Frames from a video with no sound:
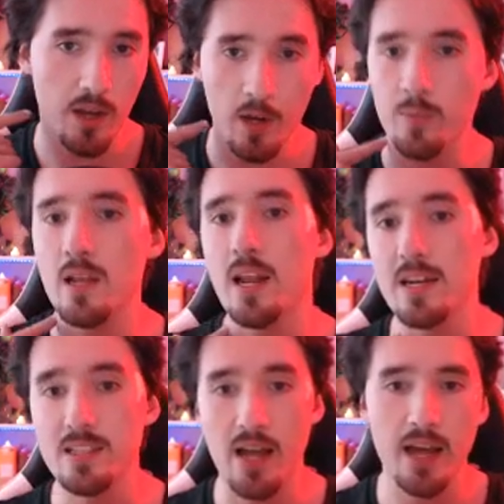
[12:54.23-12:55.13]
open a
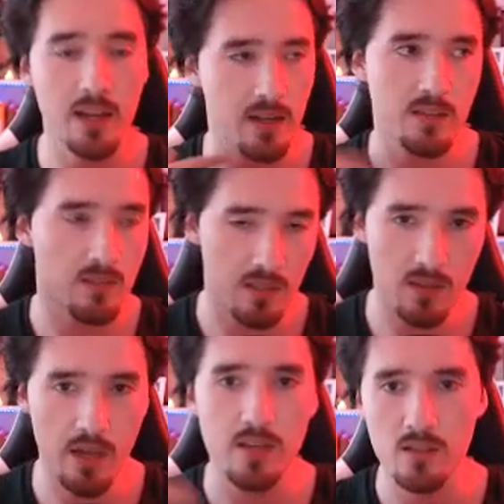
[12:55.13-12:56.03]
lady's neck and I did
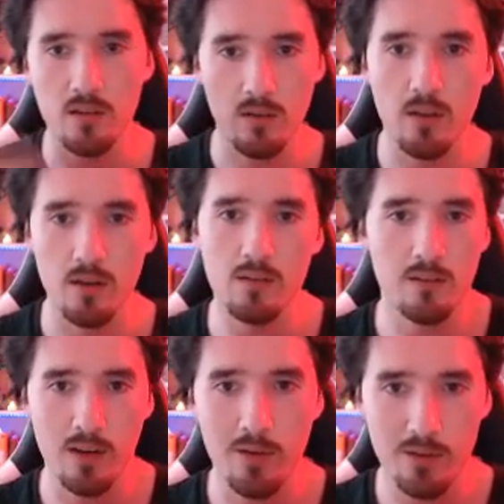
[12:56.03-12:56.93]
this," and
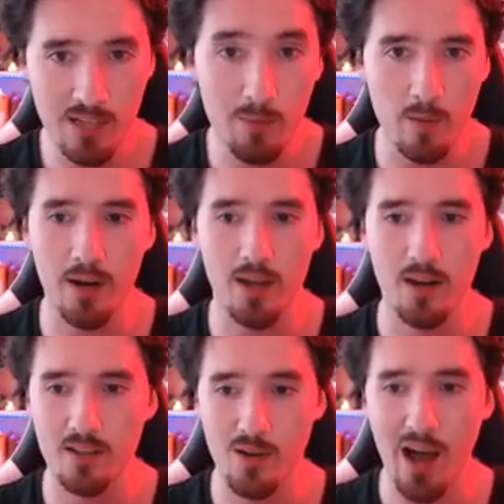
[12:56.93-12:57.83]
he'd tell me about it.
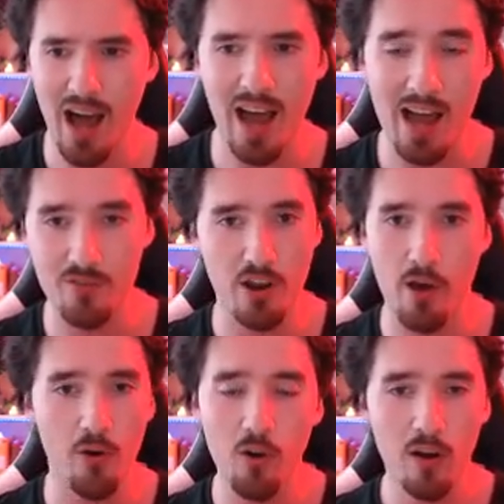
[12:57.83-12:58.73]
And so I have
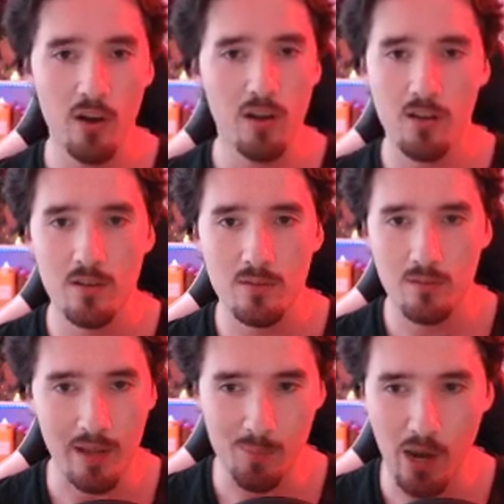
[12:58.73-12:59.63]
no,
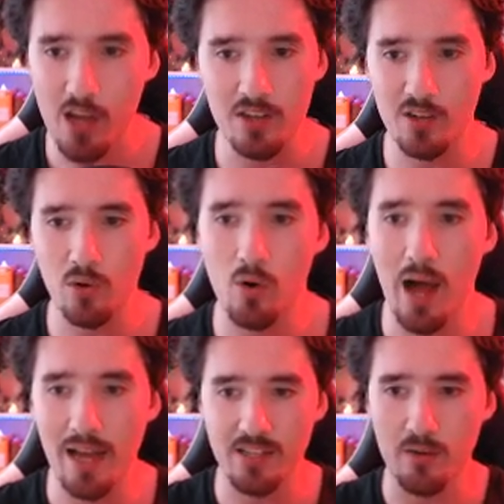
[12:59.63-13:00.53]
like, blood and gore.
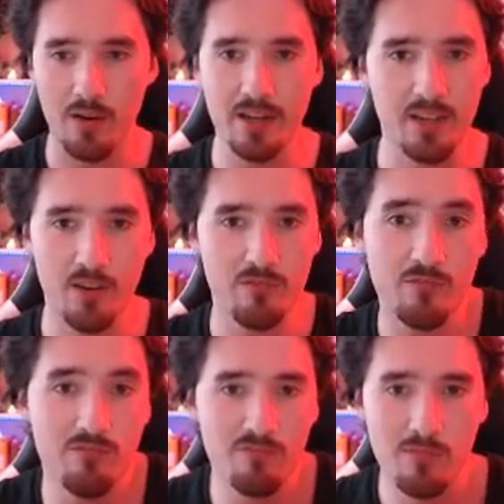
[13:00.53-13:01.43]
I
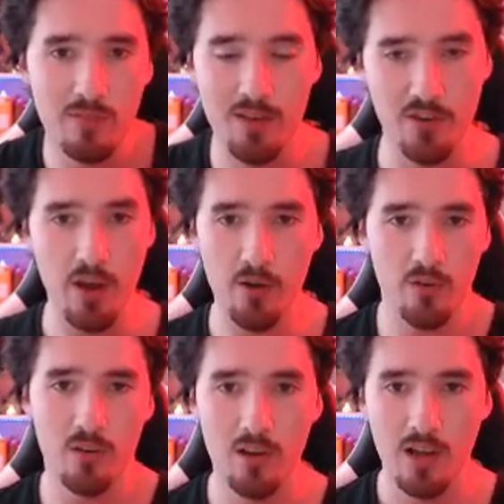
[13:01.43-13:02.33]

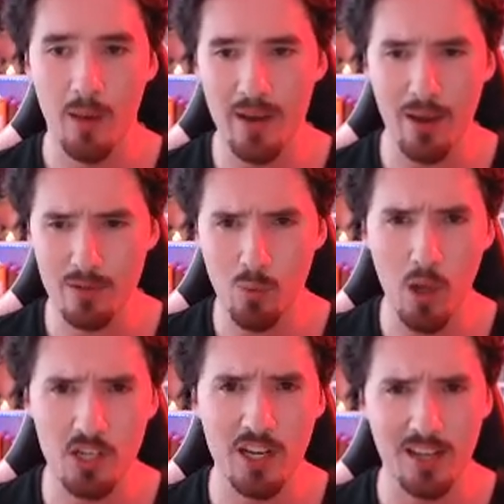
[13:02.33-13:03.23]
mean, I was
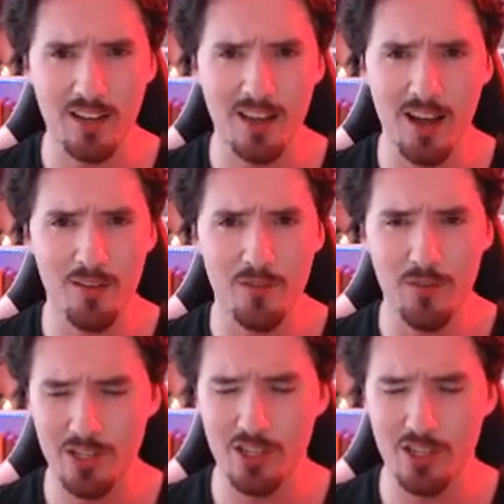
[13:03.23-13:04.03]
watching footage